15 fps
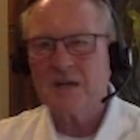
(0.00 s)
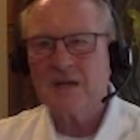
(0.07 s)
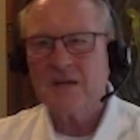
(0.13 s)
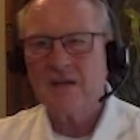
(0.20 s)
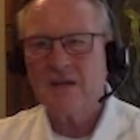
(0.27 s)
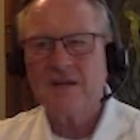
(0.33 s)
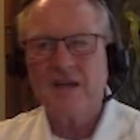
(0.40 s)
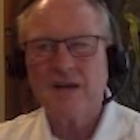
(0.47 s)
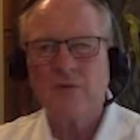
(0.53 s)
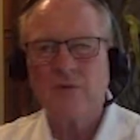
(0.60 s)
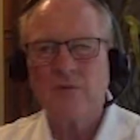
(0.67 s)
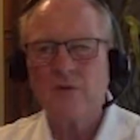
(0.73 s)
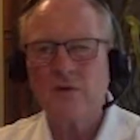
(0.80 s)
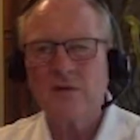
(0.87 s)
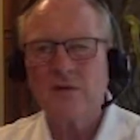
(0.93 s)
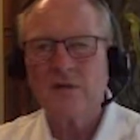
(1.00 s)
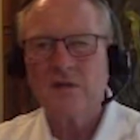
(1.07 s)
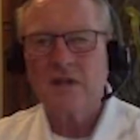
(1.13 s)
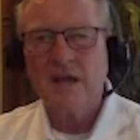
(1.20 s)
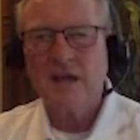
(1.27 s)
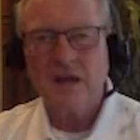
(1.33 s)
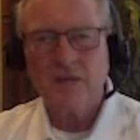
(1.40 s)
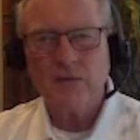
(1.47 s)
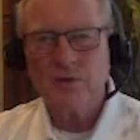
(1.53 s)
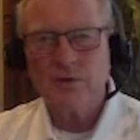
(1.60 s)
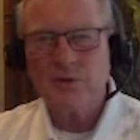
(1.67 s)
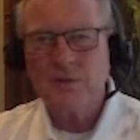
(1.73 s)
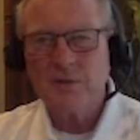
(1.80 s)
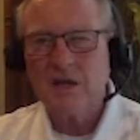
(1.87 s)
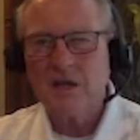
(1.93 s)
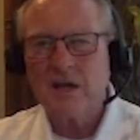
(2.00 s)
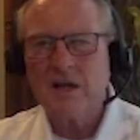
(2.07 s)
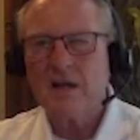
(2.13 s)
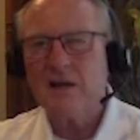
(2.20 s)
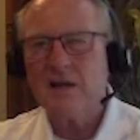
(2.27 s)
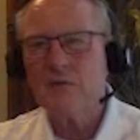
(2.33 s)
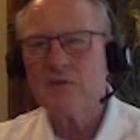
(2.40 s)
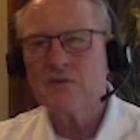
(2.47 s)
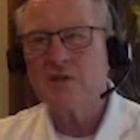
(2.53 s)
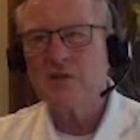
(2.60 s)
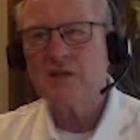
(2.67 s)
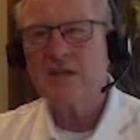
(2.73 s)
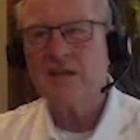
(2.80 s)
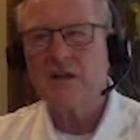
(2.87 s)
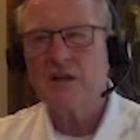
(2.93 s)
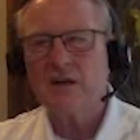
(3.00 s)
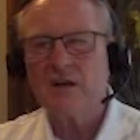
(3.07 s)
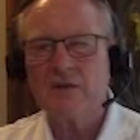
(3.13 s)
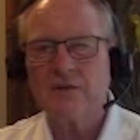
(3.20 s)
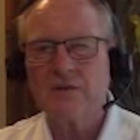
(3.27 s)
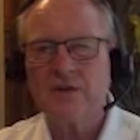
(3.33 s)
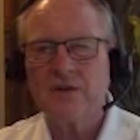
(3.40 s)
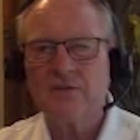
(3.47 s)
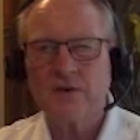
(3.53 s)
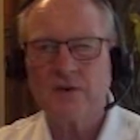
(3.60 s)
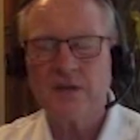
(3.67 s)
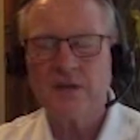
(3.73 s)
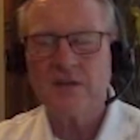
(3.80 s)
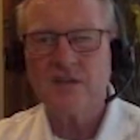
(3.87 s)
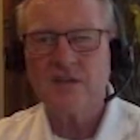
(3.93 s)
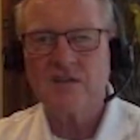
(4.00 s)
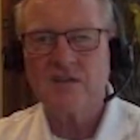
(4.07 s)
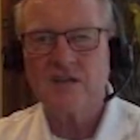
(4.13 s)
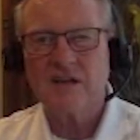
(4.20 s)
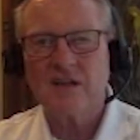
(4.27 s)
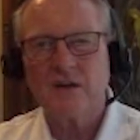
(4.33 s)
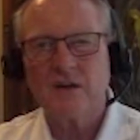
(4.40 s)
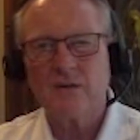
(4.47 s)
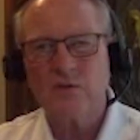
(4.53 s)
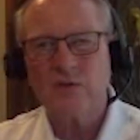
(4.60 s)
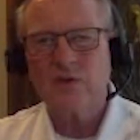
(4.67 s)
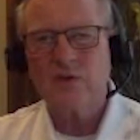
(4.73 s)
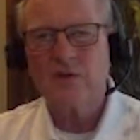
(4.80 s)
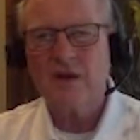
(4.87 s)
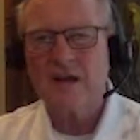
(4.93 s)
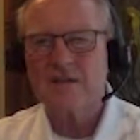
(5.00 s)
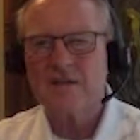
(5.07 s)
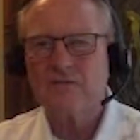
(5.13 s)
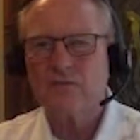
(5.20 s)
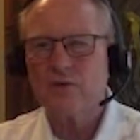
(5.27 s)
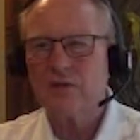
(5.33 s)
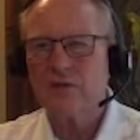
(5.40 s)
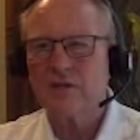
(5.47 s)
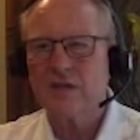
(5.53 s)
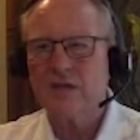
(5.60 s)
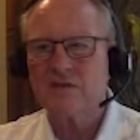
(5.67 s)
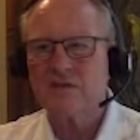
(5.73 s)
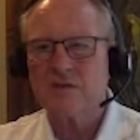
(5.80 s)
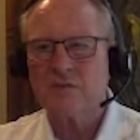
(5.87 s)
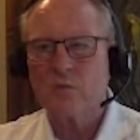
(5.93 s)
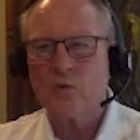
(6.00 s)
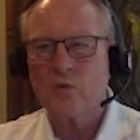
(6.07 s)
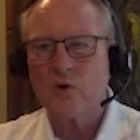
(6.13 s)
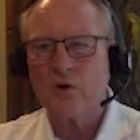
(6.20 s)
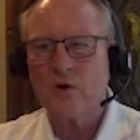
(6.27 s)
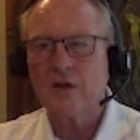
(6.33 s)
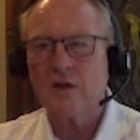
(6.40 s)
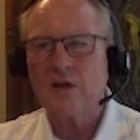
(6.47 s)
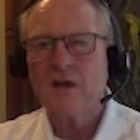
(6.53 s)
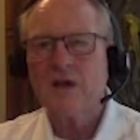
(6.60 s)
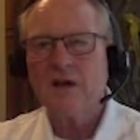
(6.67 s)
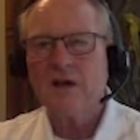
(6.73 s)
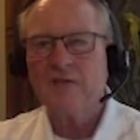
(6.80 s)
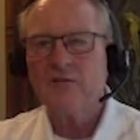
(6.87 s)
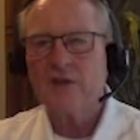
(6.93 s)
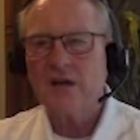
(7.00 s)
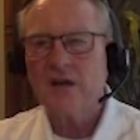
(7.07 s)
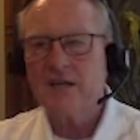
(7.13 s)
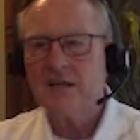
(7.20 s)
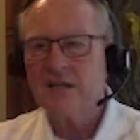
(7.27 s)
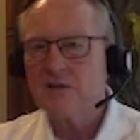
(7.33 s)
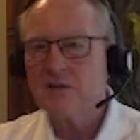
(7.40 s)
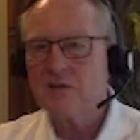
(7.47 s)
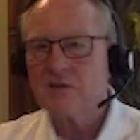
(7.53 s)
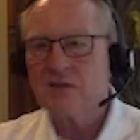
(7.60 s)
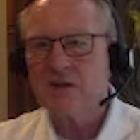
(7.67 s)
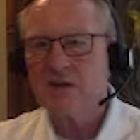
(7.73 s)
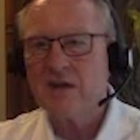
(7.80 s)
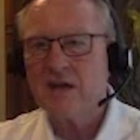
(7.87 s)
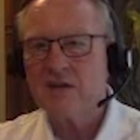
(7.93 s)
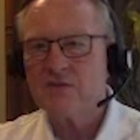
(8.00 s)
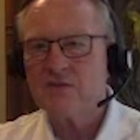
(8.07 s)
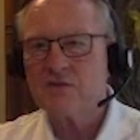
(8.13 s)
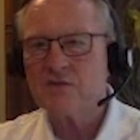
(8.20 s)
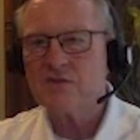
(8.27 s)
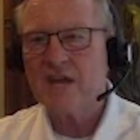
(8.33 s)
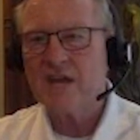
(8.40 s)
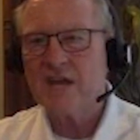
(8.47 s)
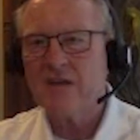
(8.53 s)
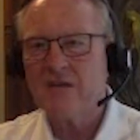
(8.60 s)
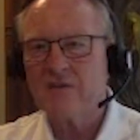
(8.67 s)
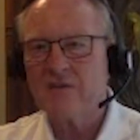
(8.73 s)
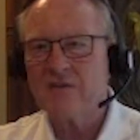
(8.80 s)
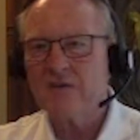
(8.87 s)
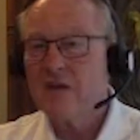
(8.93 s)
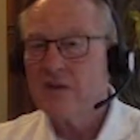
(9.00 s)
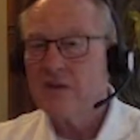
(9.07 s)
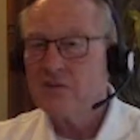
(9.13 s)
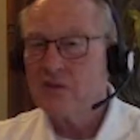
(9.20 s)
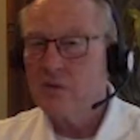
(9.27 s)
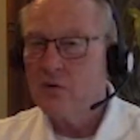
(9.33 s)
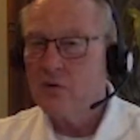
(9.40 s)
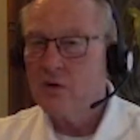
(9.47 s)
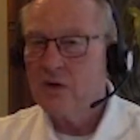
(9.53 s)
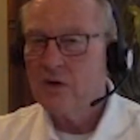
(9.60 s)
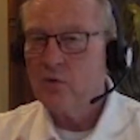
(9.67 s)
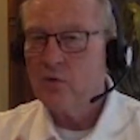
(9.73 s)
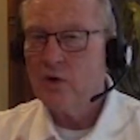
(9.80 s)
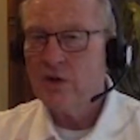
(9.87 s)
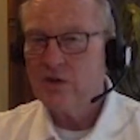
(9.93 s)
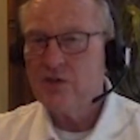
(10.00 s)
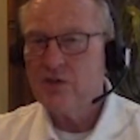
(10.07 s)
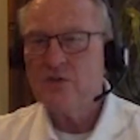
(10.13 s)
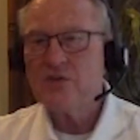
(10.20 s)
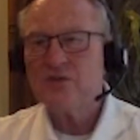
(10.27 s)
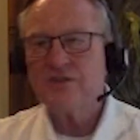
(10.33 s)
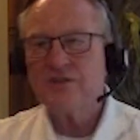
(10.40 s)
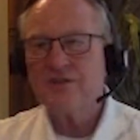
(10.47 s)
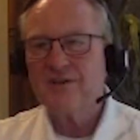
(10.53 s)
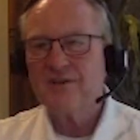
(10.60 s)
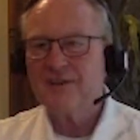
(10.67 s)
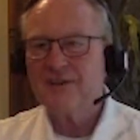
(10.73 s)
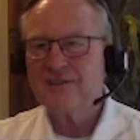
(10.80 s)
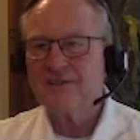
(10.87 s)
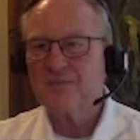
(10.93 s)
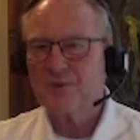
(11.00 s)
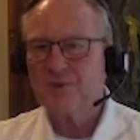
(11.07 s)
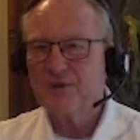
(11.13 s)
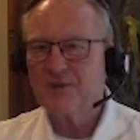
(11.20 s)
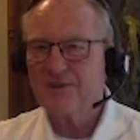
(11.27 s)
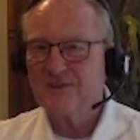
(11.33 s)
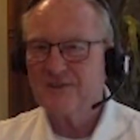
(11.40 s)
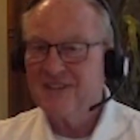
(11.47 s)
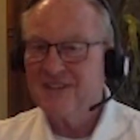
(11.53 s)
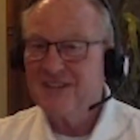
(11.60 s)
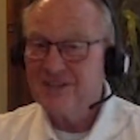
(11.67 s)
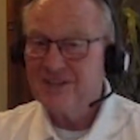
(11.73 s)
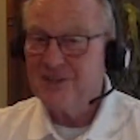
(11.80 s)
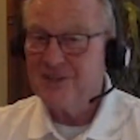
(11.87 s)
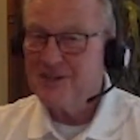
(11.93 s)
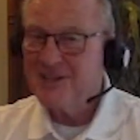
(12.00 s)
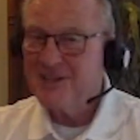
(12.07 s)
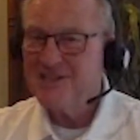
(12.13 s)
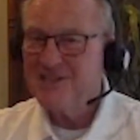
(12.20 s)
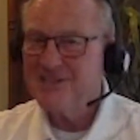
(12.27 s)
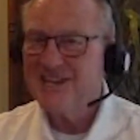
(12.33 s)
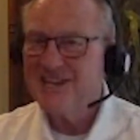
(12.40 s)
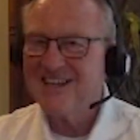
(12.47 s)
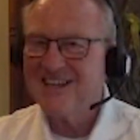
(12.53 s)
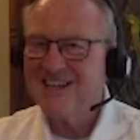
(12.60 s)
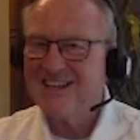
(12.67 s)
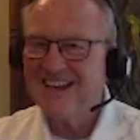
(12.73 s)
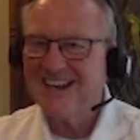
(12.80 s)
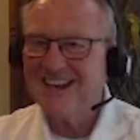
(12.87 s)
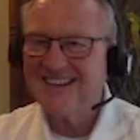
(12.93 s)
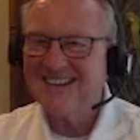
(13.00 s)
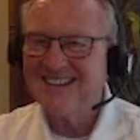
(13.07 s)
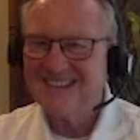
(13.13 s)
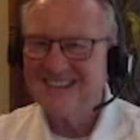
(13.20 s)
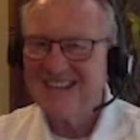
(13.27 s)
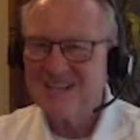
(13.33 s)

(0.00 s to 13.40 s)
and they were real helpful to me. And I was looking at all their different ink sets, and I thought, well, you guys have really done some work of trying to hit those international standards. So what you should do as a printer, you need to check it out. That's